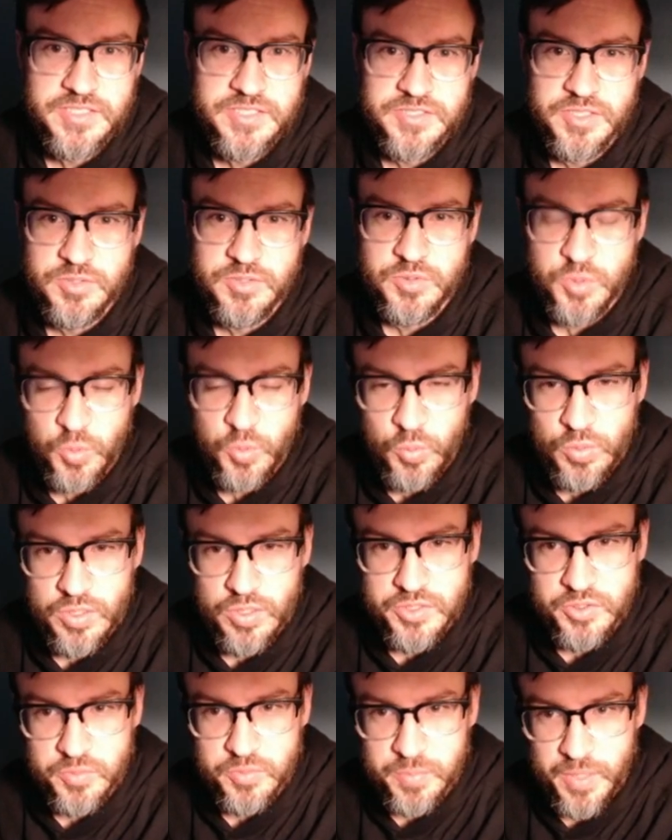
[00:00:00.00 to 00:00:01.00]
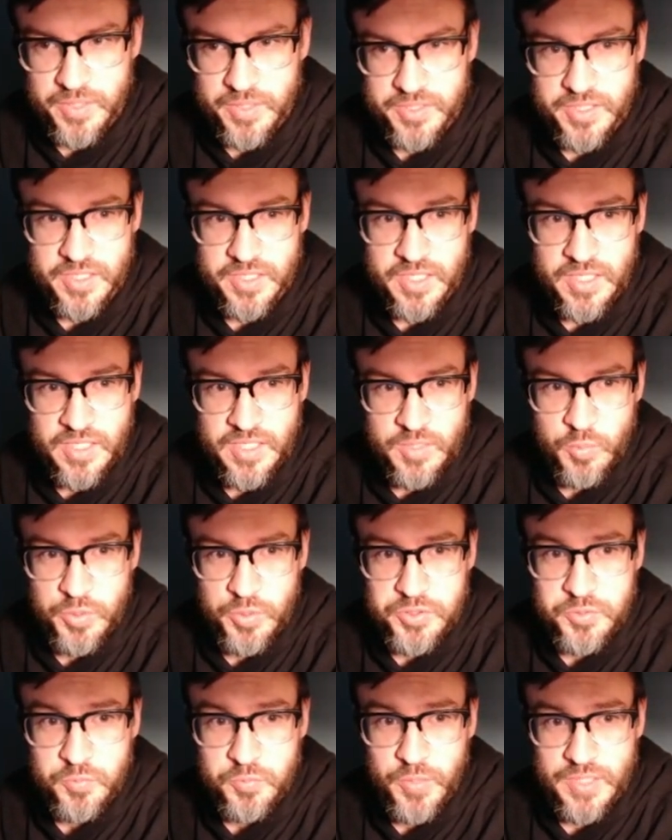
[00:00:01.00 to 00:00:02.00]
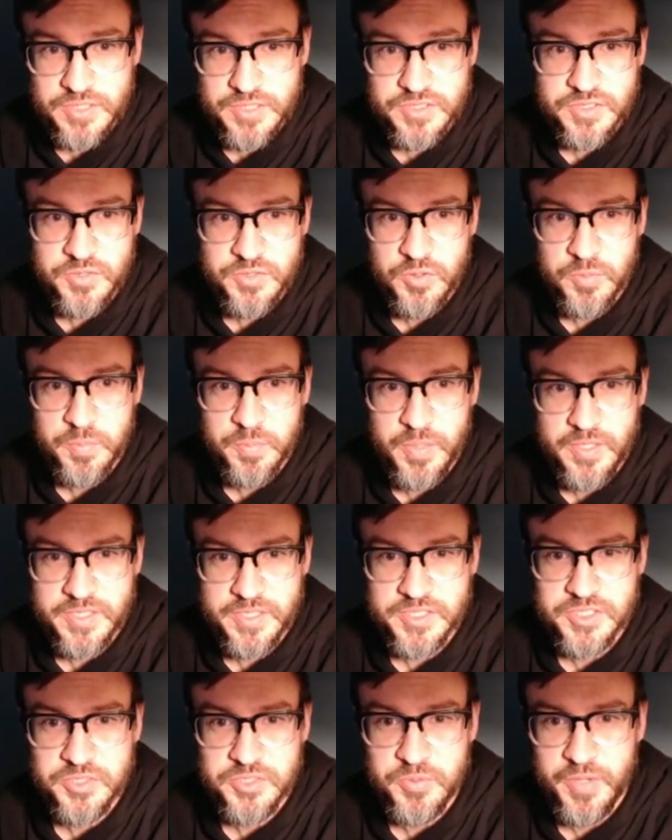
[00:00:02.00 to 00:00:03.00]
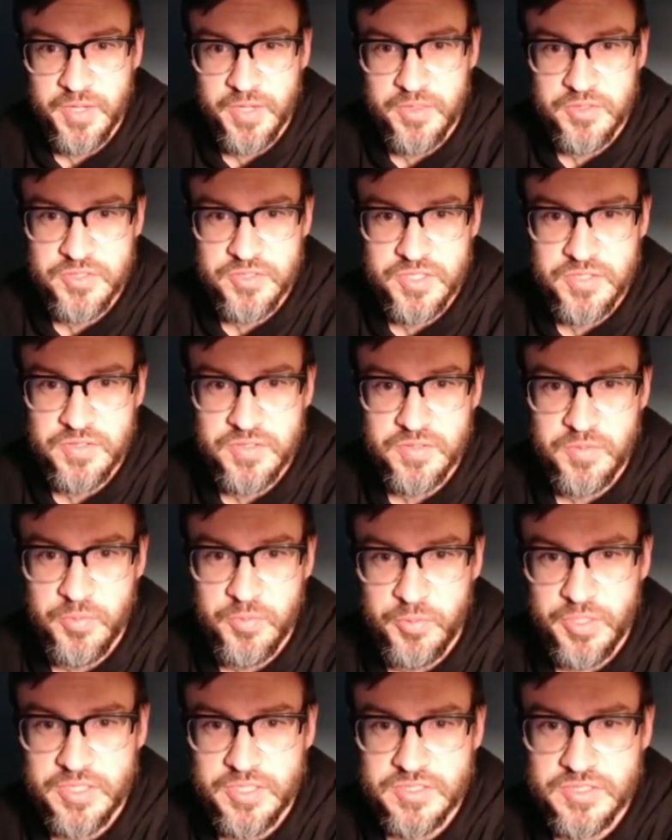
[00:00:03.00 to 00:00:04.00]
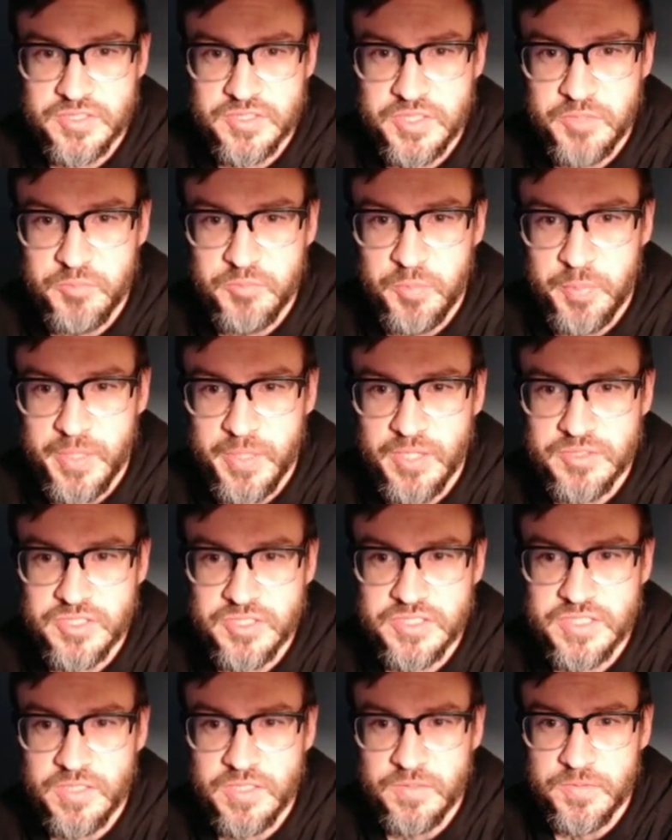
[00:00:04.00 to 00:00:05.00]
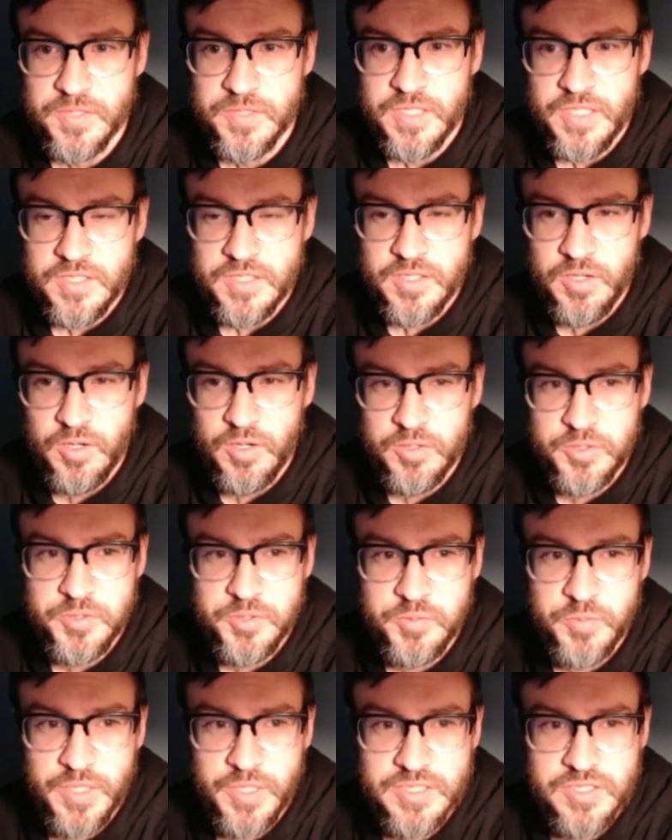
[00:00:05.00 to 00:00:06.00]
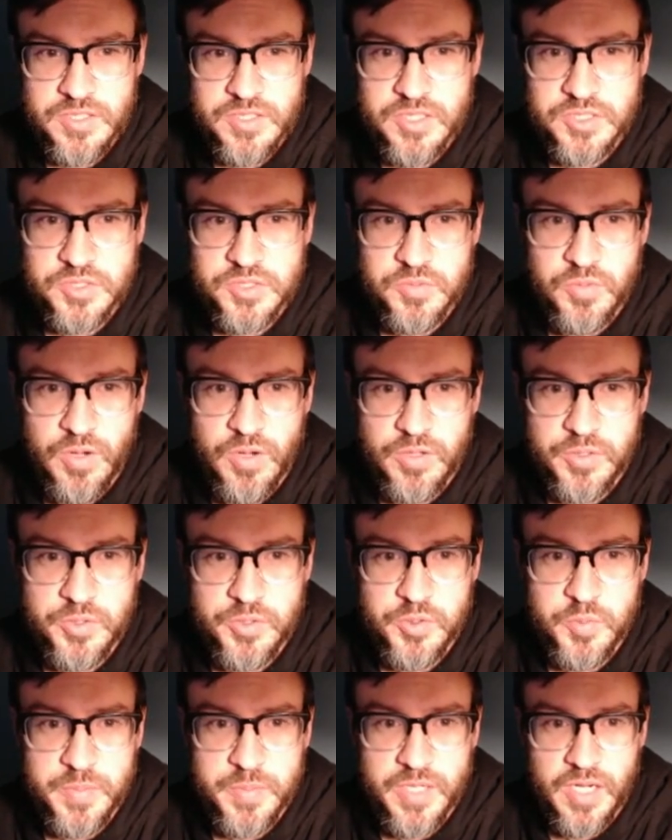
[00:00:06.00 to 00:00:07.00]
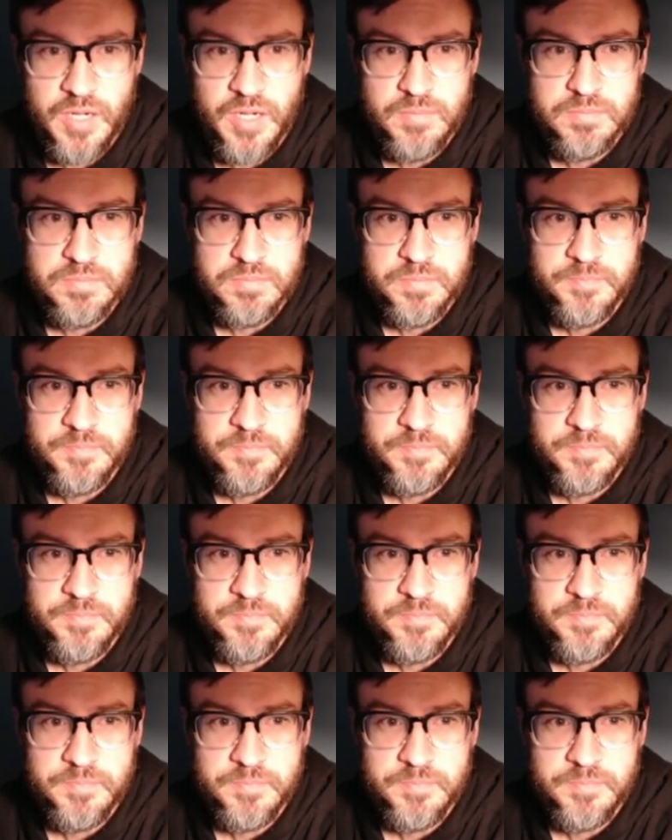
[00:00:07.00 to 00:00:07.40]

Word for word: their toll on your body. When you rest, your body strengthens and, strengthens and repairs itself. The longer you rest, the stronger you become.